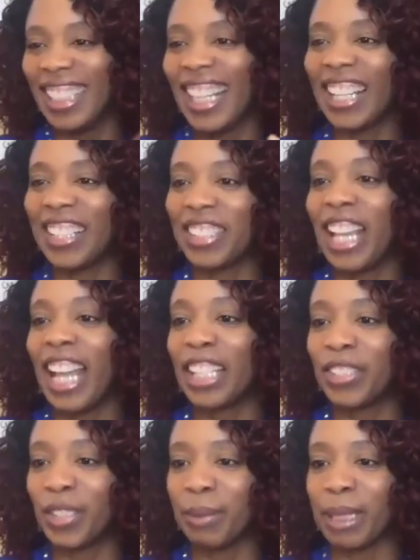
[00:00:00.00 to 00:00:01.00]
I
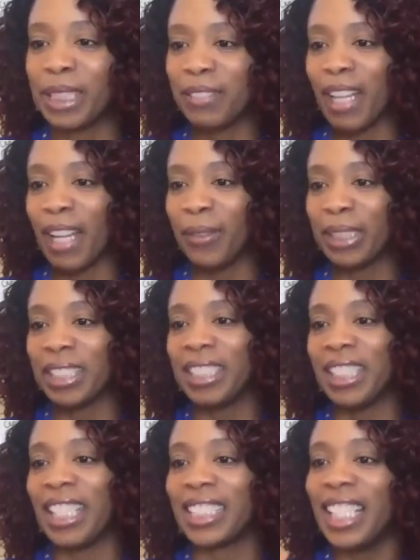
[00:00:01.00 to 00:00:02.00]
tripped myself out with
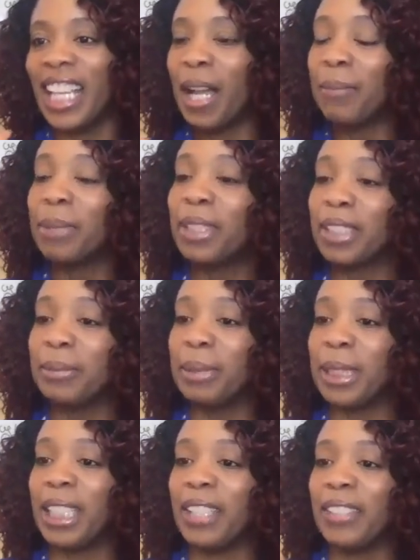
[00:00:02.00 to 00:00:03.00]
6. I'm going to
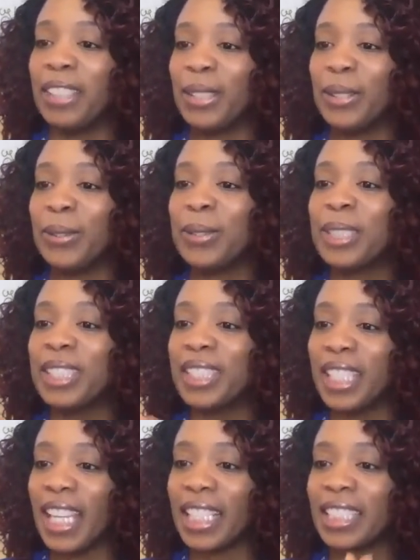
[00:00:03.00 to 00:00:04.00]
be giving you 6
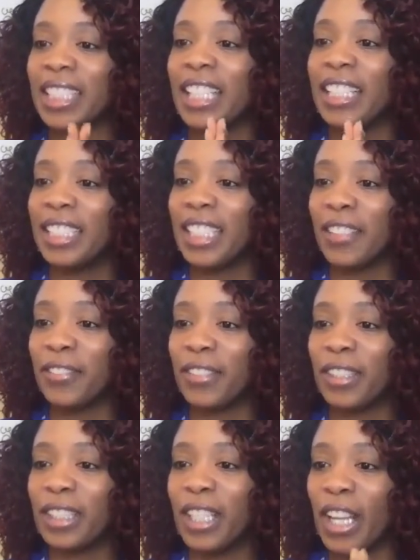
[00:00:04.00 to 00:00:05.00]

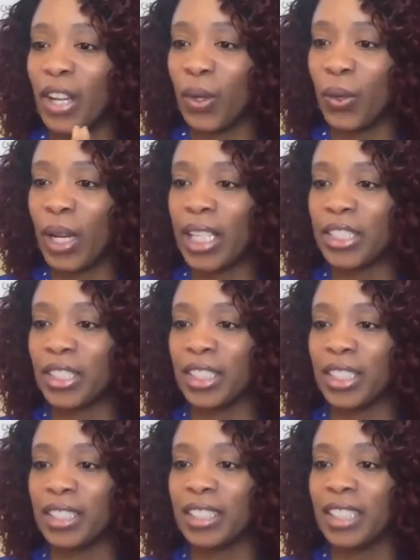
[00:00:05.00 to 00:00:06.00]
different
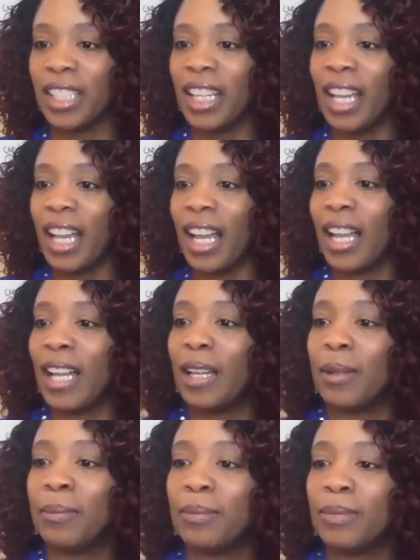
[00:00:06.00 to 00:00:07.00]
questions
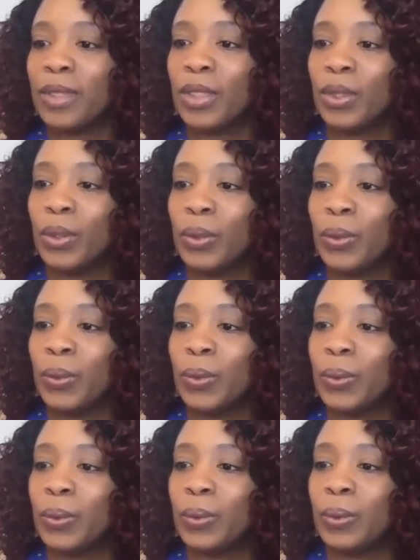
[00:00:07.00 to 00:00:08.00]

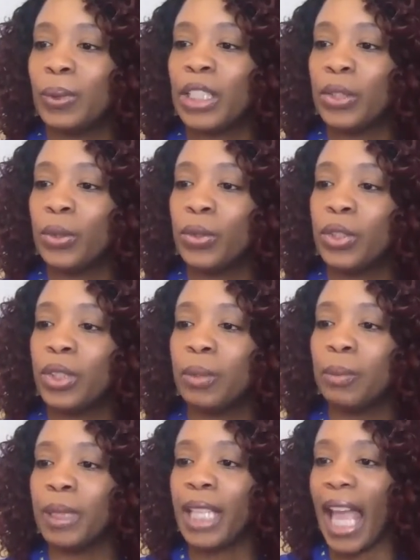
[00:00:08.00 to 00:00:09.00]
that you
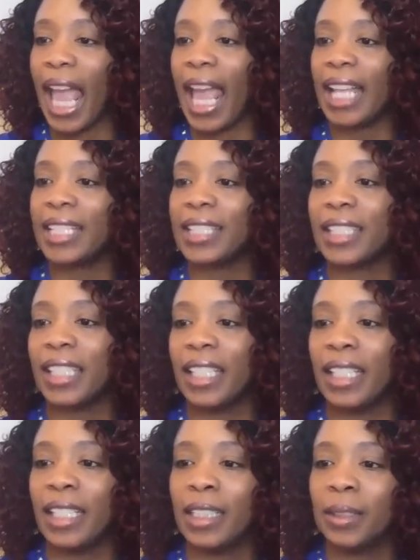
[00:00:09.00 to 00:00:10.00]
should be
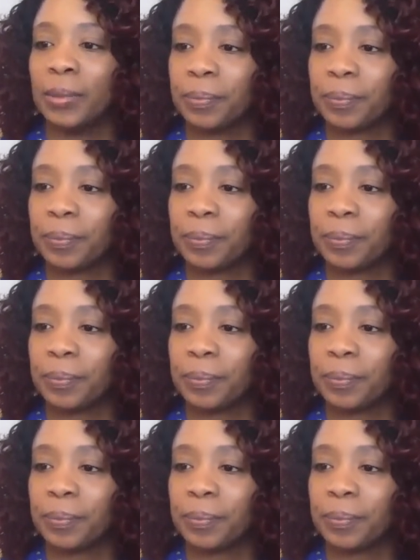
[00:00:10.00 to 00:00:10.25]
asking